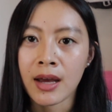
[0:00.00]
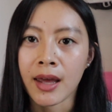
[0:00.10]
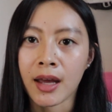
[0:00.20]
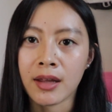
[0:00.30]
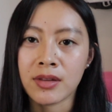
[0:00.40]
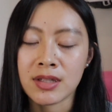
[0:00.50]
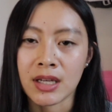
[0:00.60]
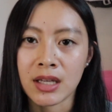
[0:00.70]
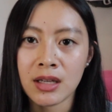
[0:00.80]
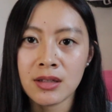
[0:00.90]
and the
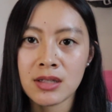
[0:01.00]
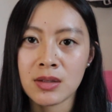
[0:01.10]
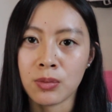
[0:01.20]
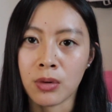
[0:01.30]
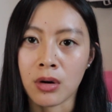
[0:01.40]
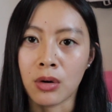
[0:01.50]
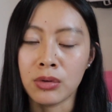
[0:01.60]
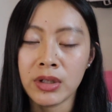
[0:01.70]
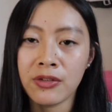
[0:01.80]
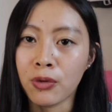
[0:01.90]
tickets were
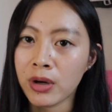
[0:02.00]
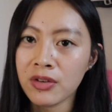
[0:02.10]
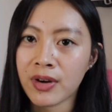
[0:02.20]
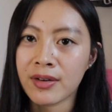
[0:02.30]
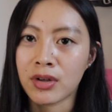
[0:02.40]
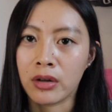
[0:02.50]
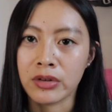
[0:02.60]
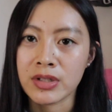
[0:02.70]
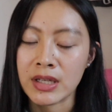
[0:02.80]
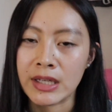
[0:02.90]
only
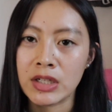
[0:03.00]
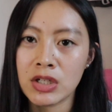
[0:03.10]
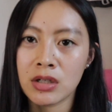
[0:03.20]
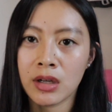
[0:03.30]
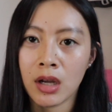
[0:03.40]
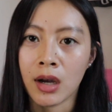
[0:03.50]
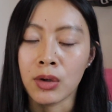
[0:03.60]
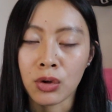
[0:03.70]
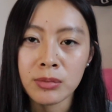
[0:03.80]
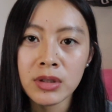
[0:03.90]
$45 each.
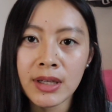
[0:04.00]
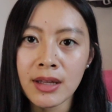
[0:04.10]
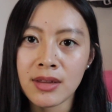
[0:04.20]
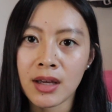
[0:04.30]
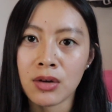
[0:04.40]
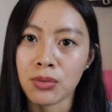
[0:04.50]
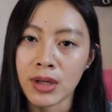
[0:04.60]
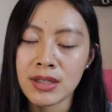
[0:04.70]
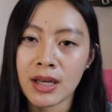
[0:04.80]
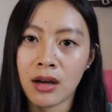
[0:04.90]
Normally, they
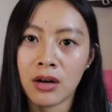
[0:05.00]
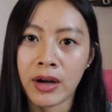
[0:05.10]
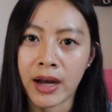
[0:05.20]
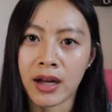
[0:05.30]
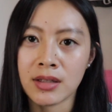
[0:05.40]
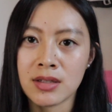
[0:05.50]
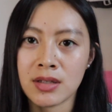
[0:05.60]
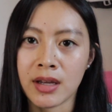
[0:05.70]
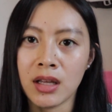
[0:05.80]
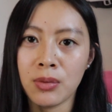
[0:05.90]
retail
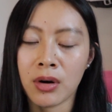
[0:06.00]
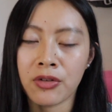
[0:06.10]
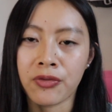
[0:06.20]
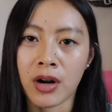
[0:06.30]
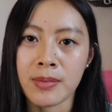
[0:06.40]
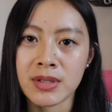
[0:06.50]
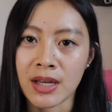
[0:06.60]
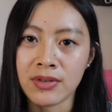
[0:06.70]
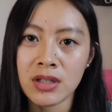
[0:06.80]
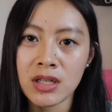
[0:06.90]
at anywhere from
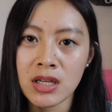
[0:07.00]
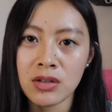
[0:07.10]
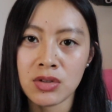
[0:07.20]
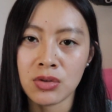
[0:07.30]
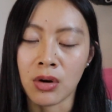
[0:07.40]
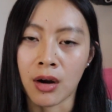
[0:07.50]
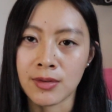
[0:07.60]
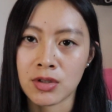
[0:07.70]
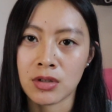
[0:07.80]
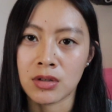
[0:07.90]
$70 to
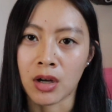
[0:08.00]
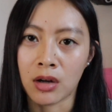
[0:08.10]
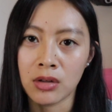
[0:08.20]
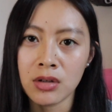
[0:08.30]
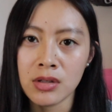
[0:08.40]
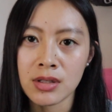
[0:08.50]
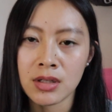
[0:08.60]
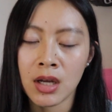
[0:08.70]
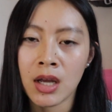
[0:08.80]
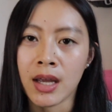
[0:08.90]
$100
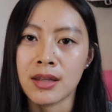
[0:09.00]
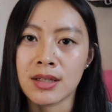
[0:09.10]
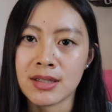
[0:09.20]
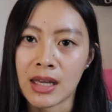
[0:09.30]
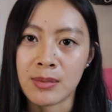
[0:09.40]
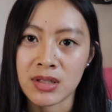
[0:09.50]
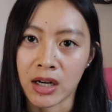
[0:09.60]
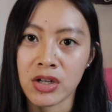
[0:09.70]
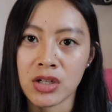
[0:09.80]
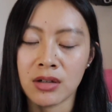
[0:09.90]
in the same
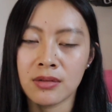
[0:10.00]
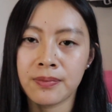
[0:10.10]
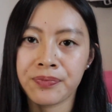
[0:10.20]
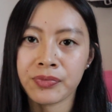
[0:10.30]
section.